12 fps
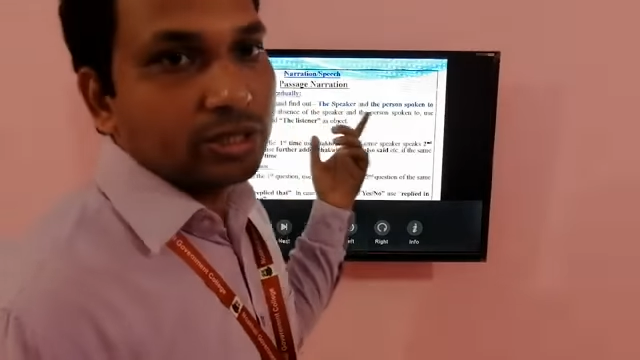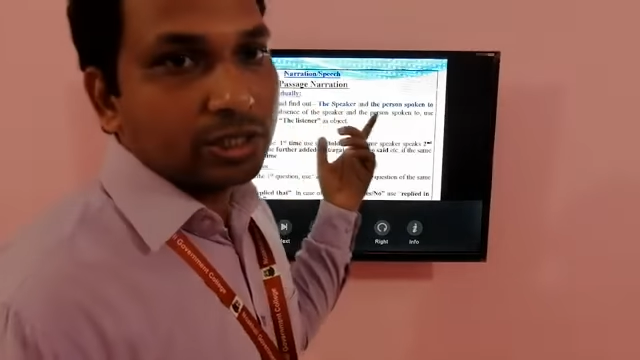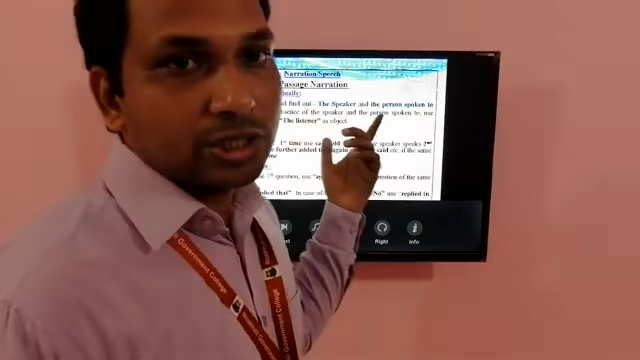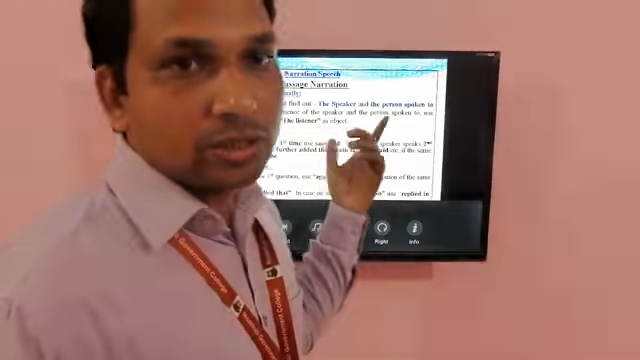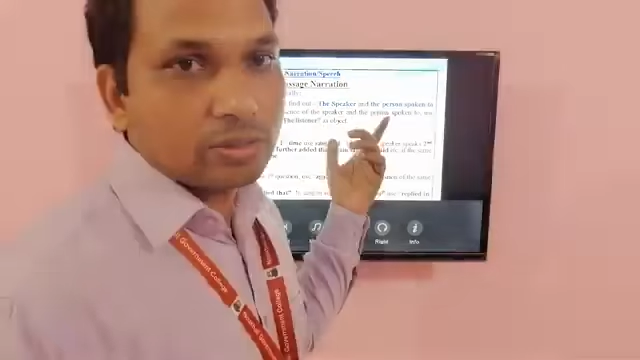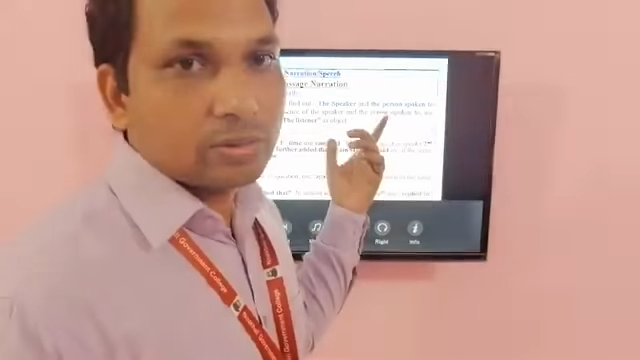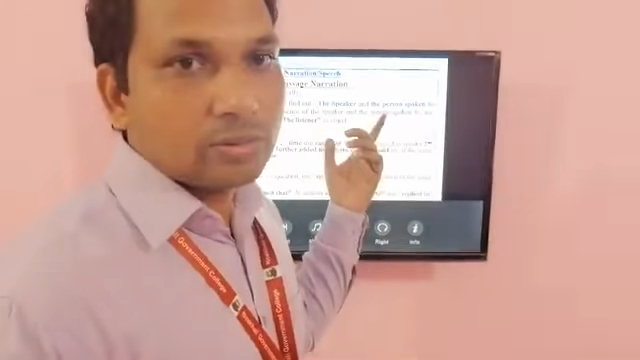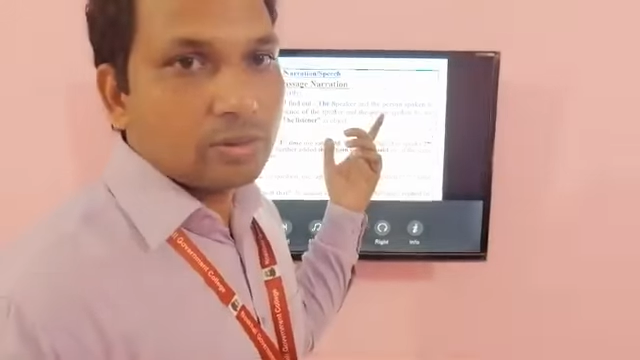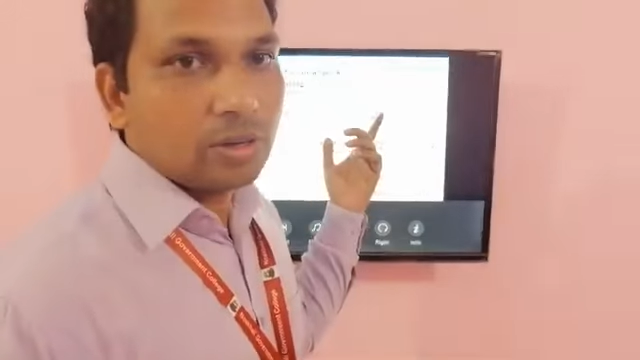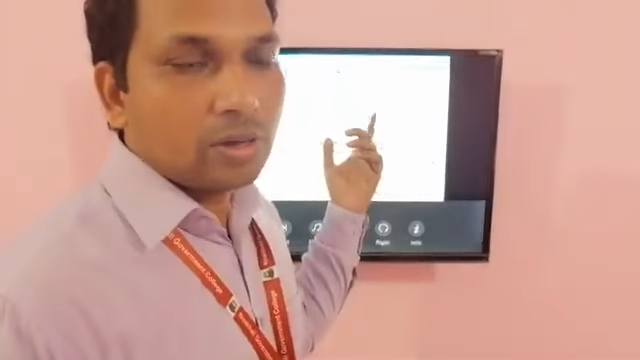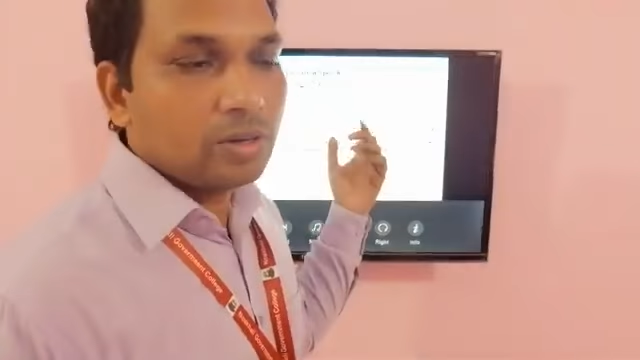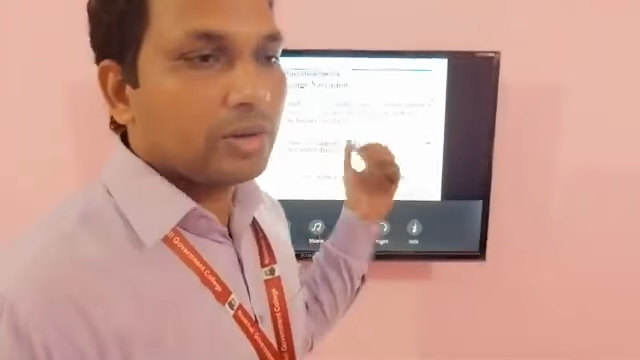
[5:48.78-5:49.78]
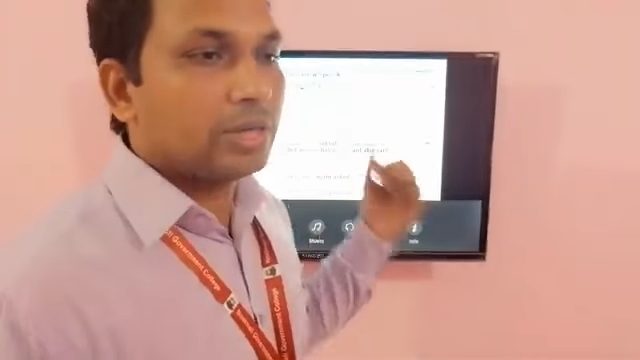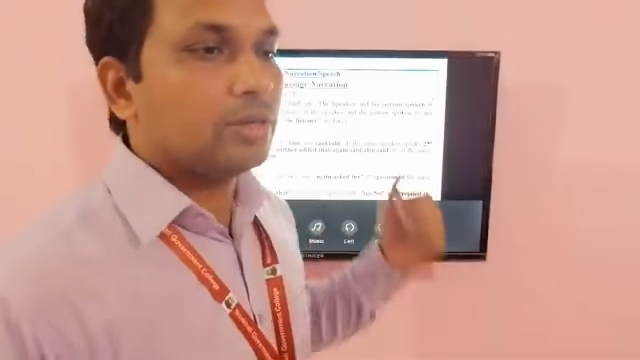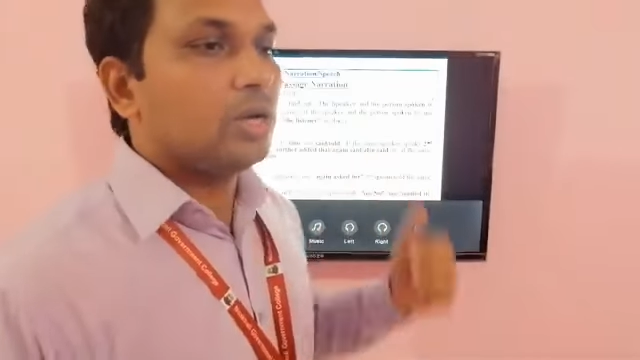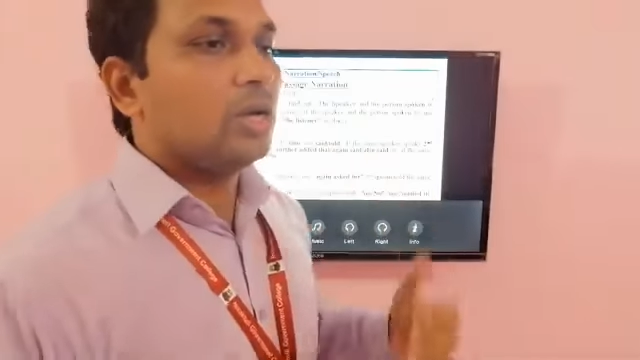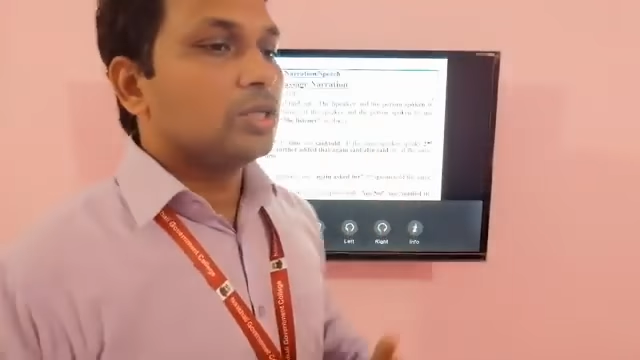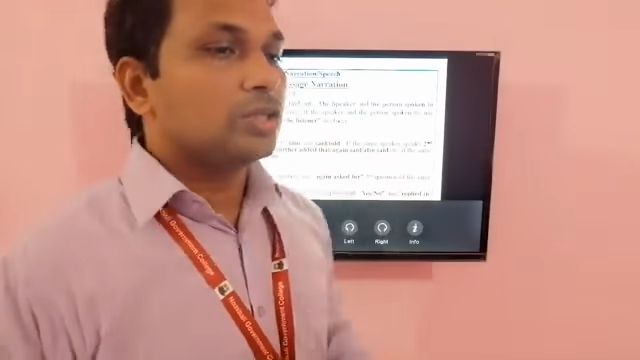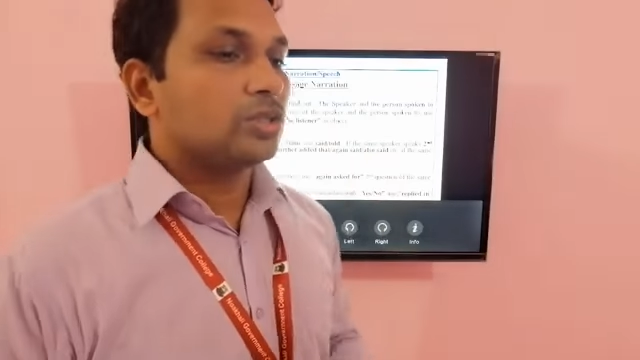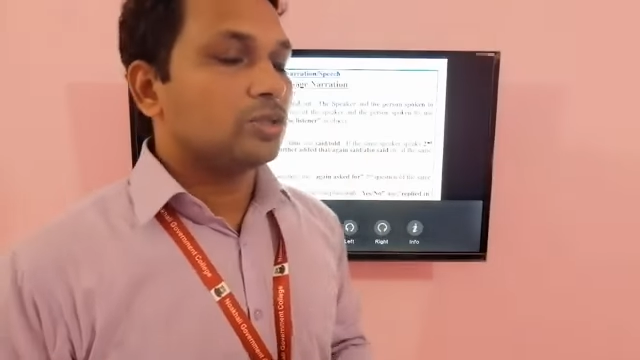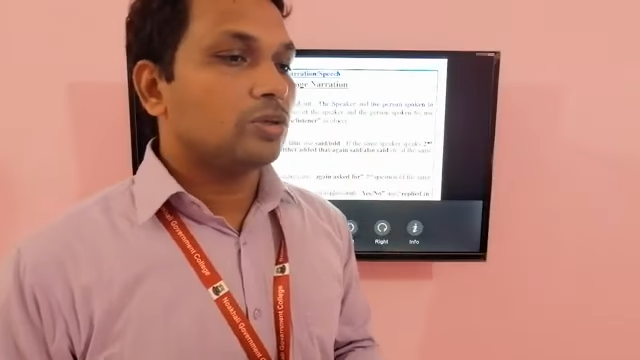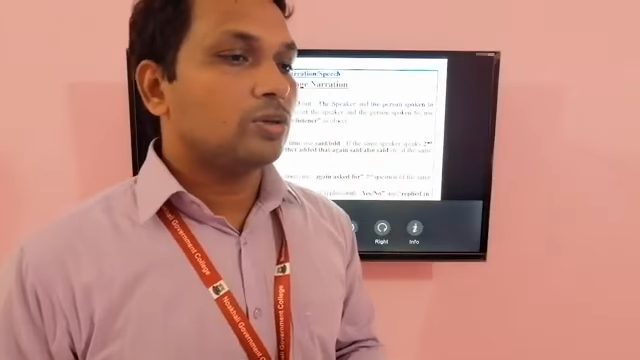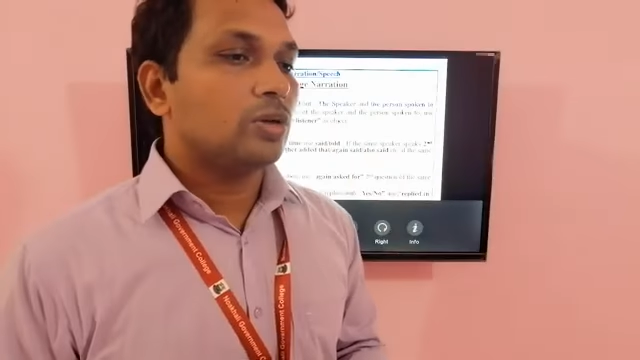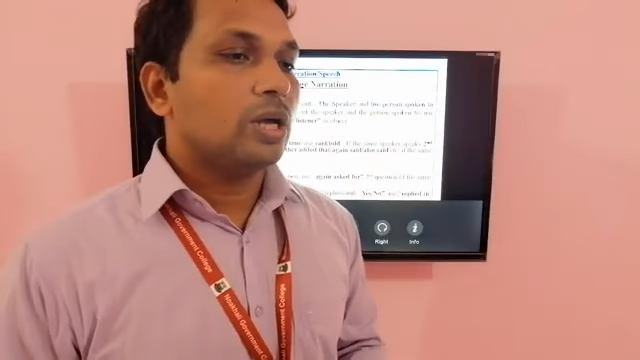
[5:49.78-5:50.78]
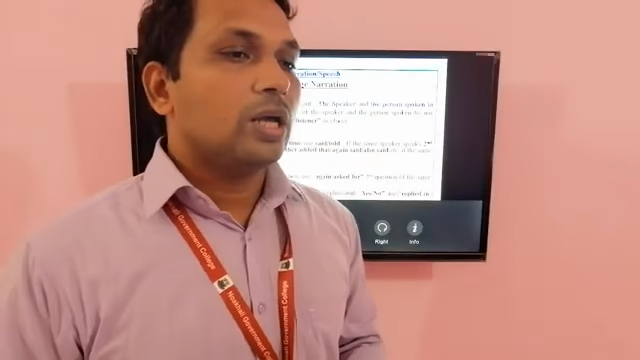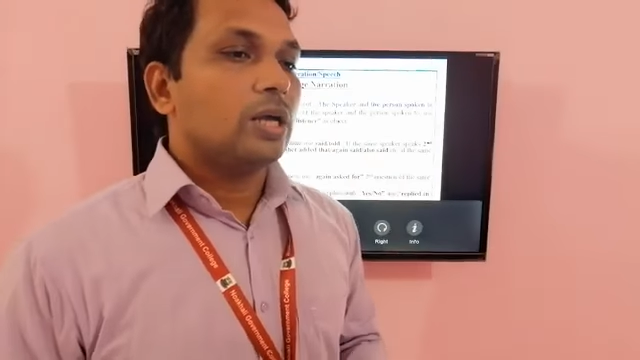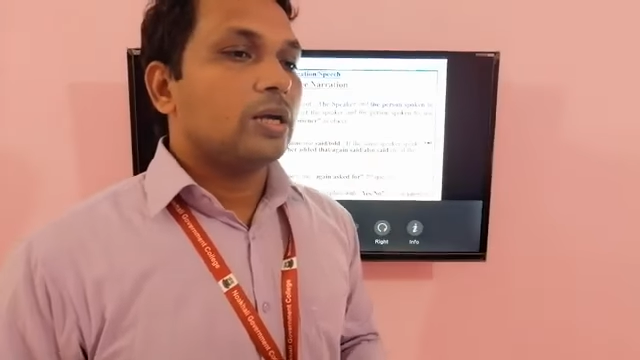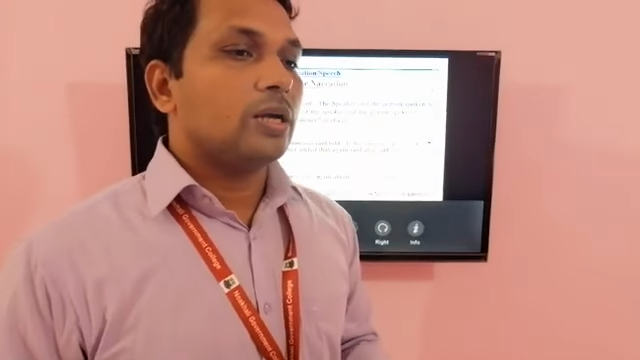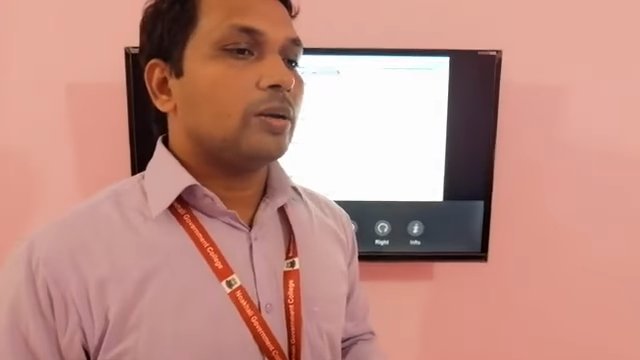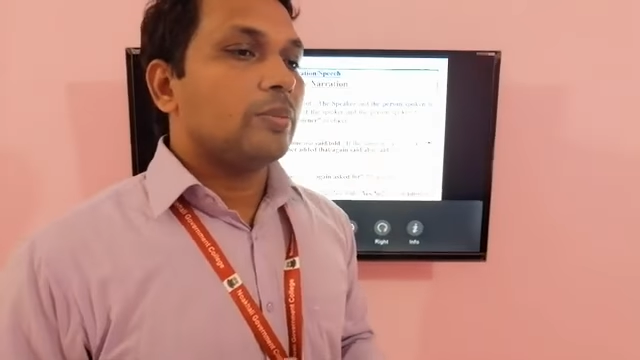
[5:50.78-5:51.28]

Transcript: narration. All right. So